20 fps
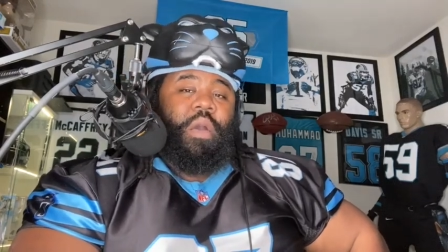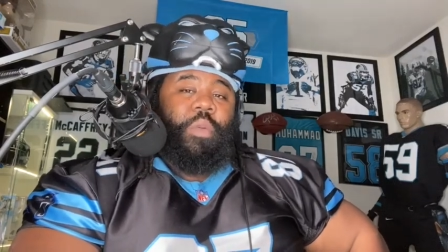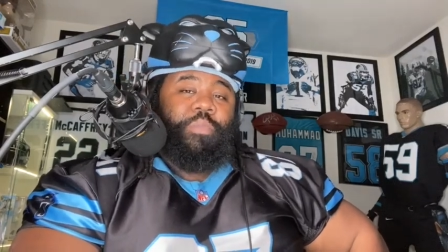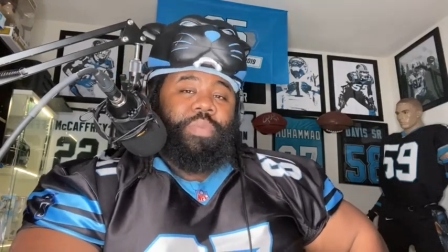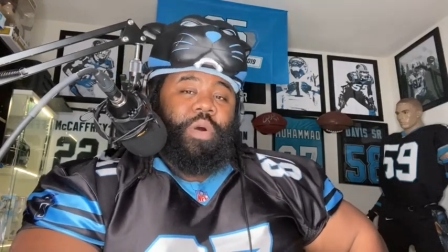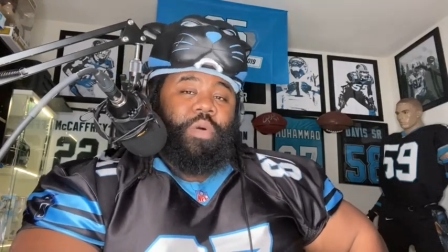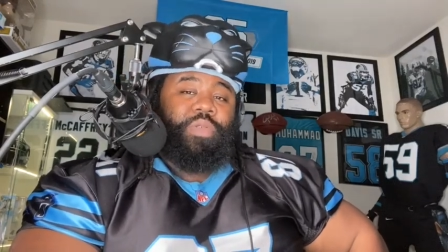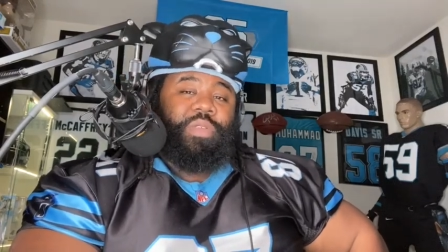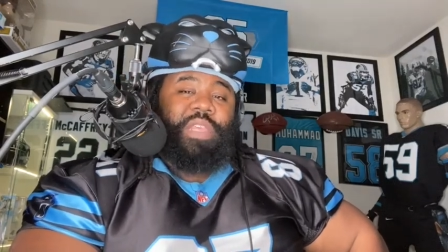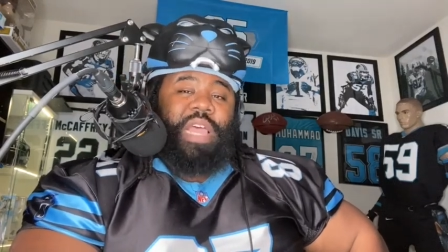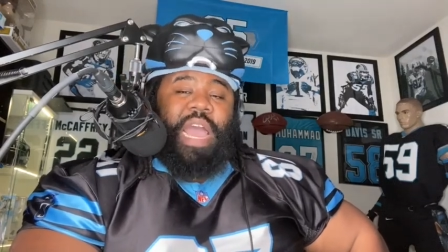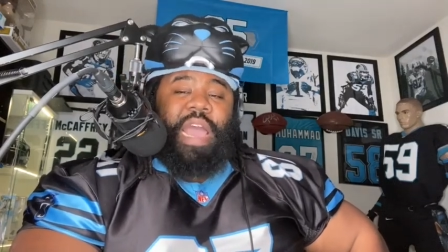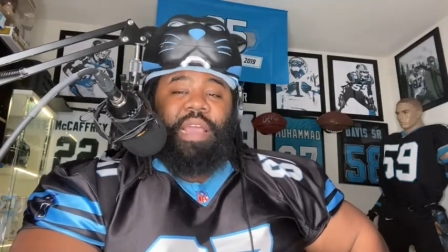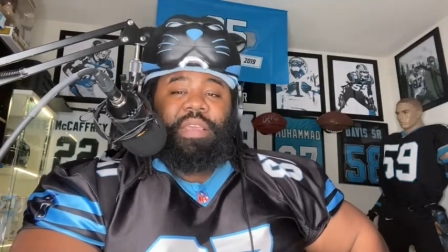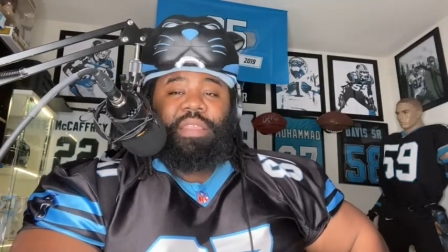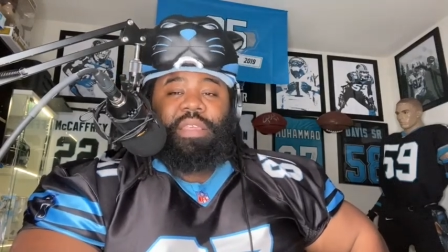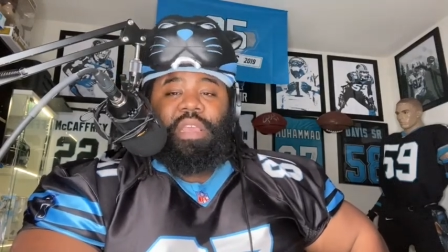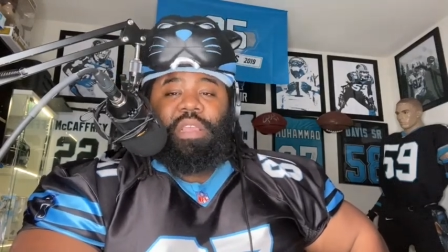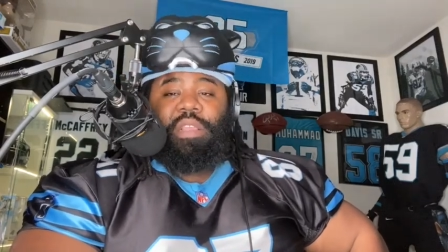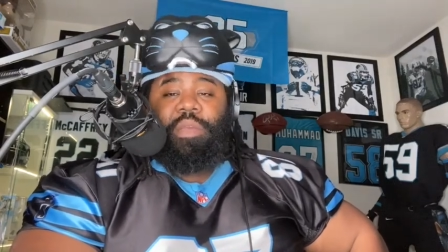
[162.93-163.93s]
Both
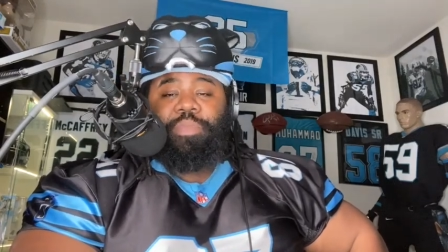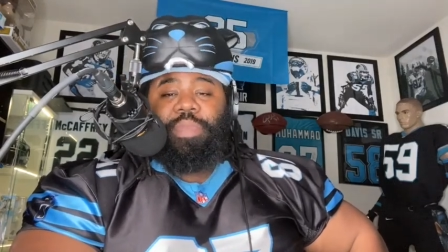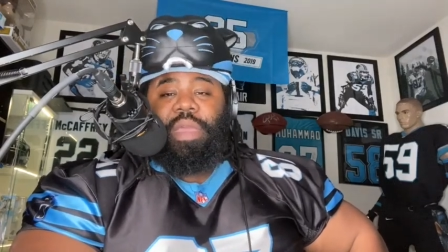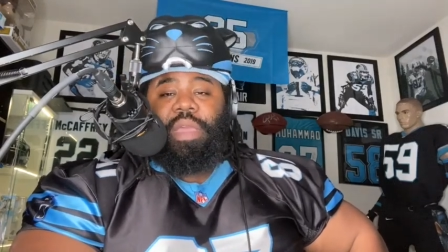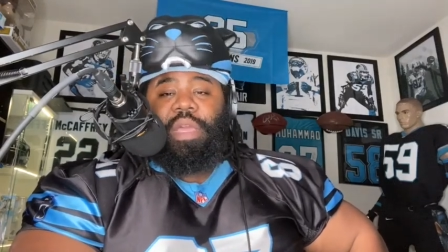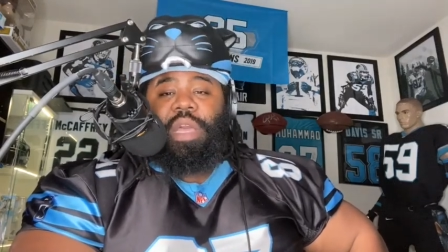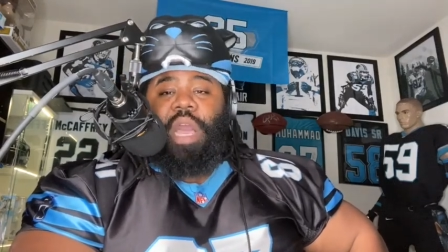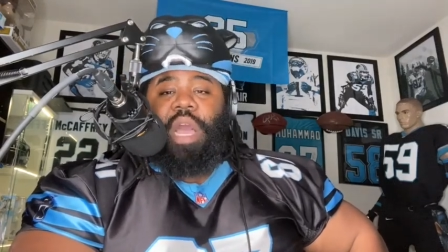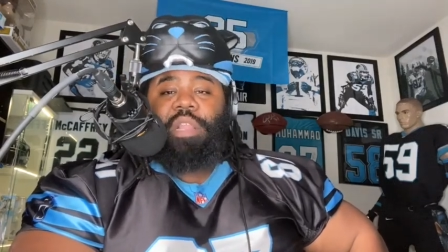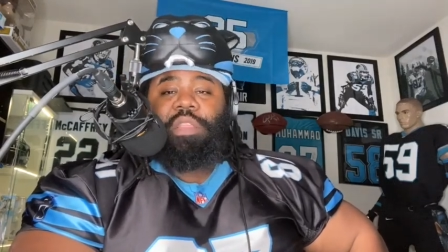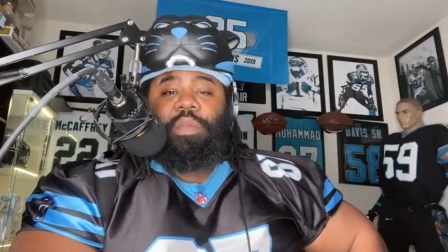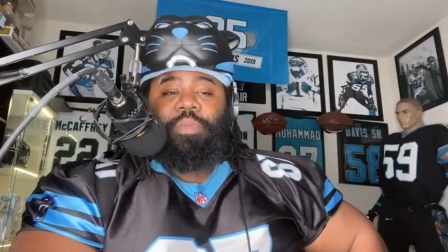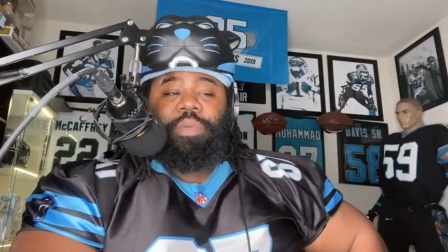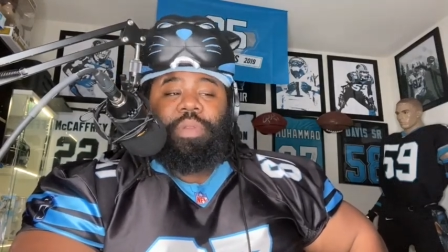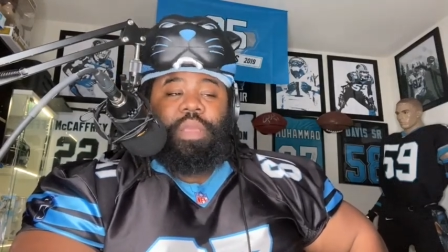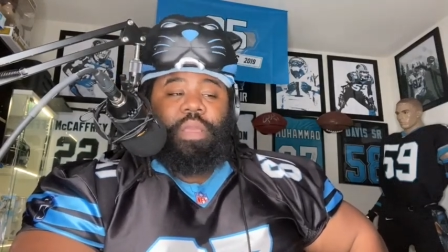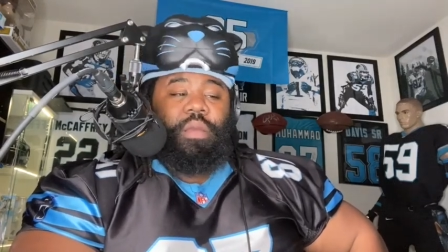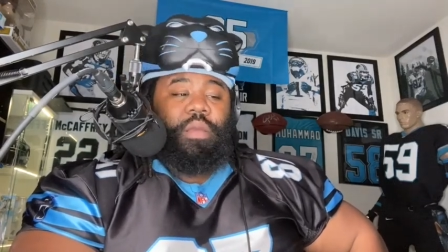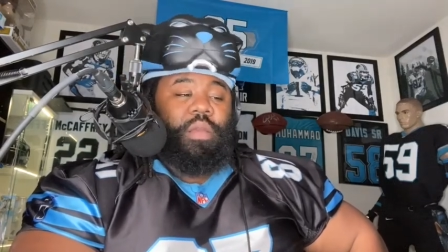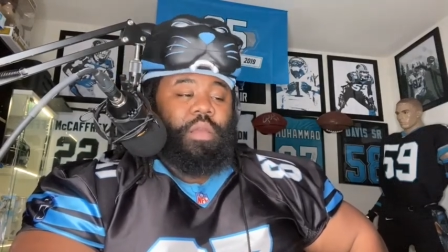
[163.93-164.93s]
sides seem to be
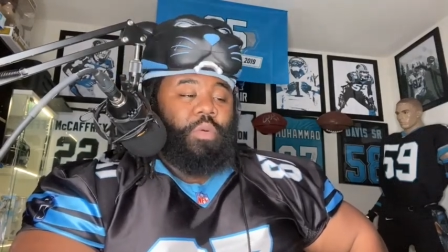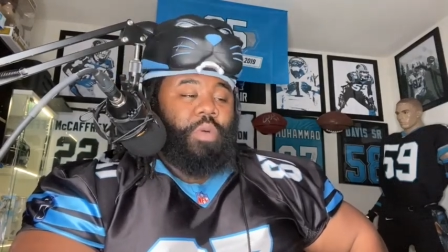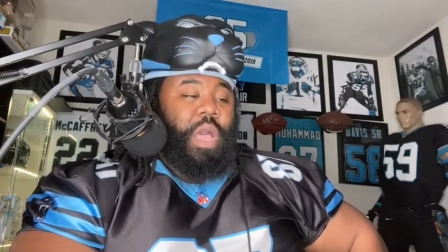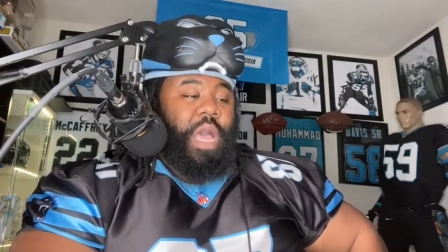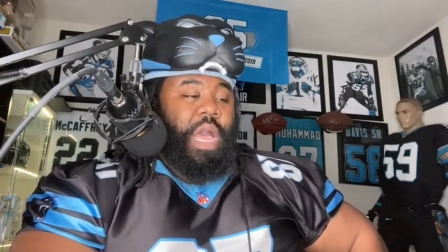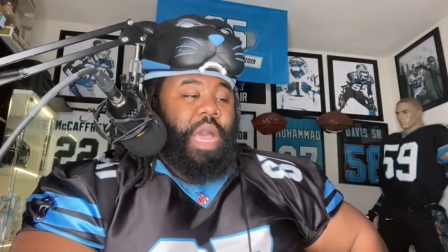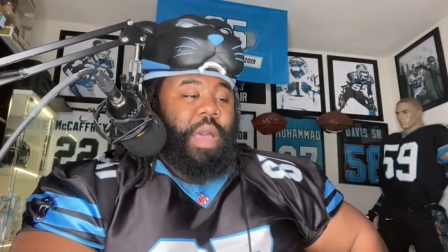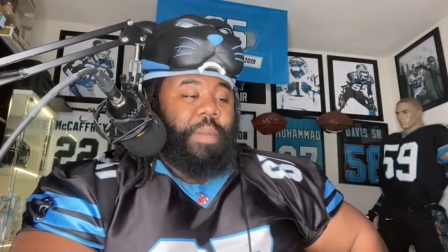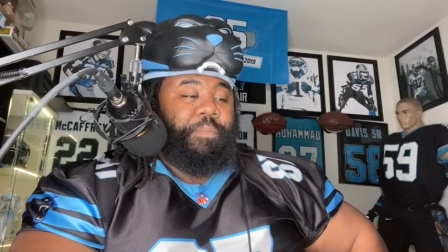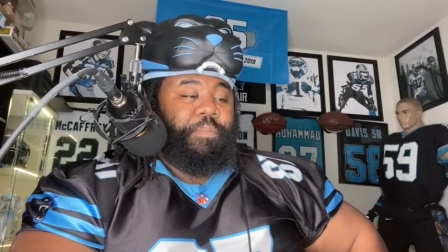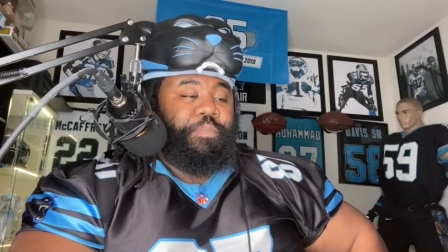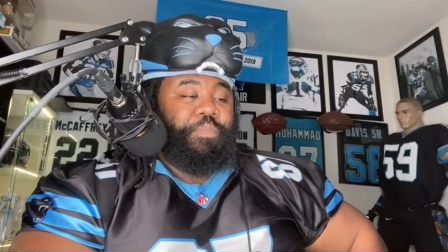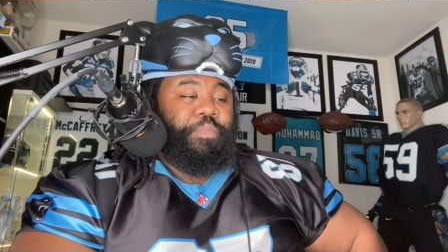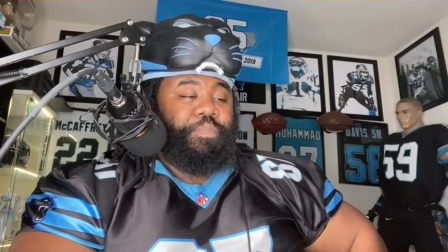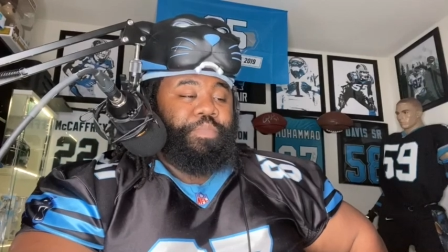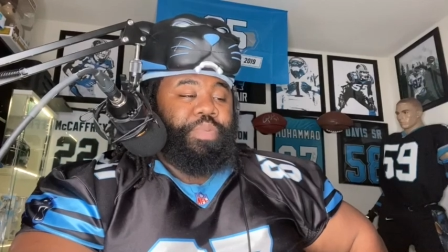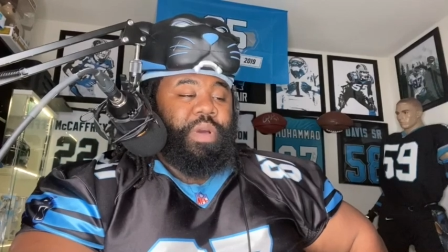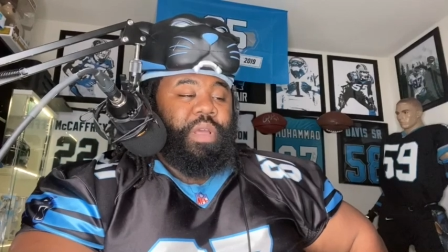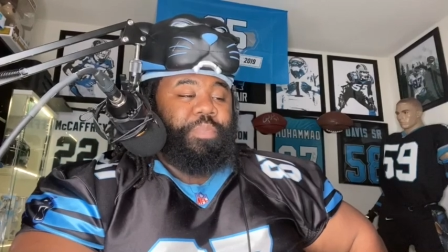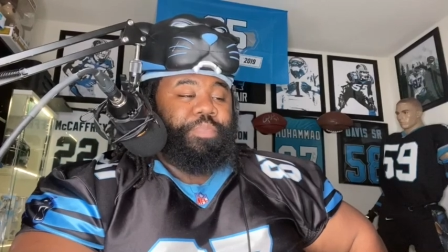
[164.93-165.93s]
comfortably uh,
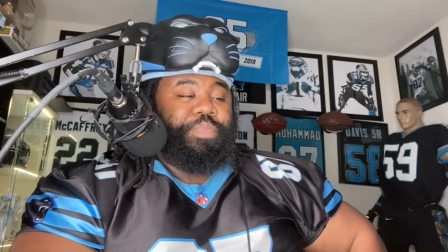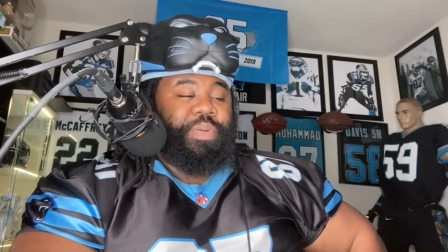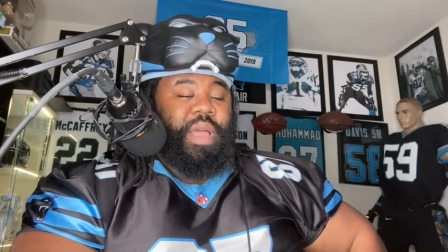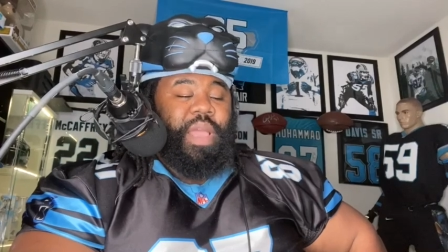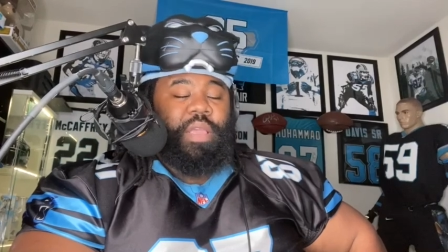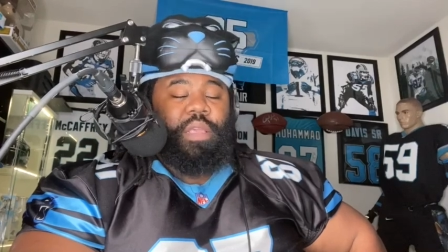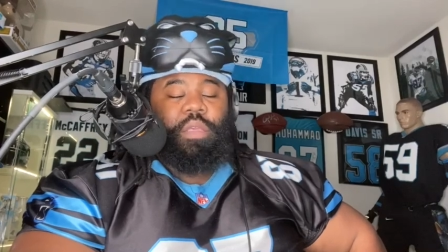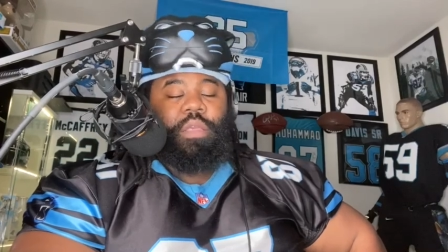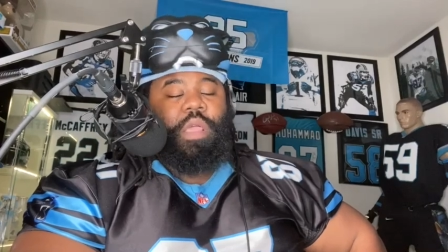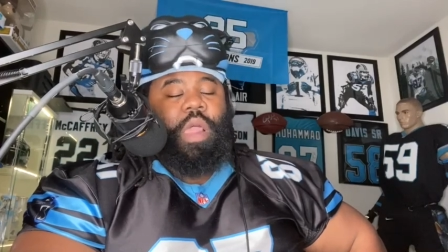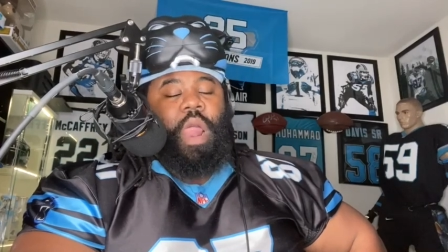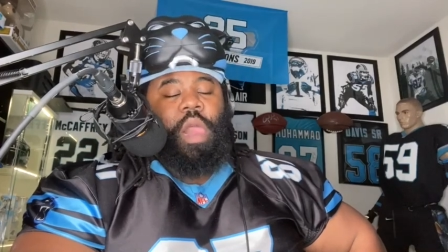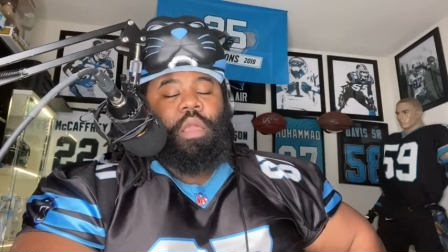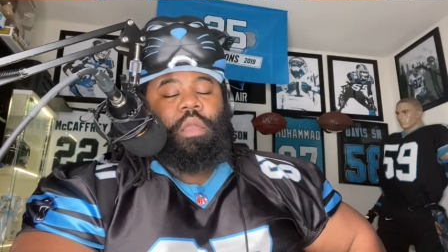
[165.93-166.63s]
put play, uh,